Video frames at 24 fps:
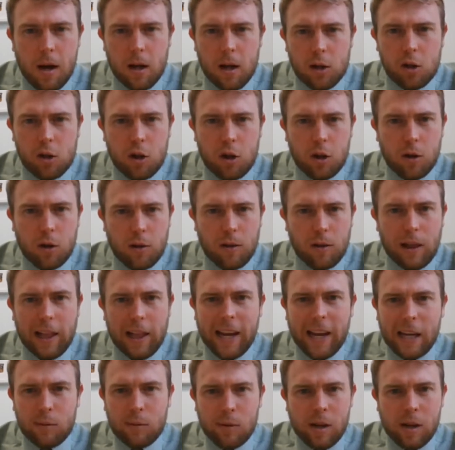to
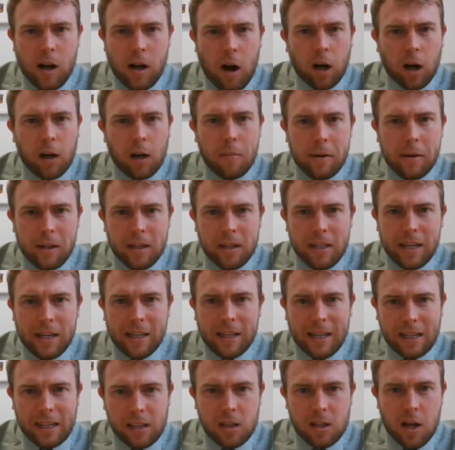lead within our community
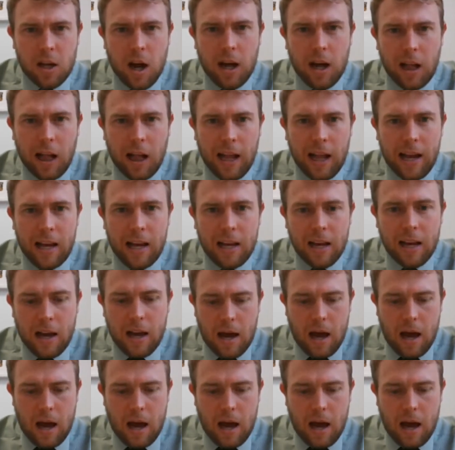and externally,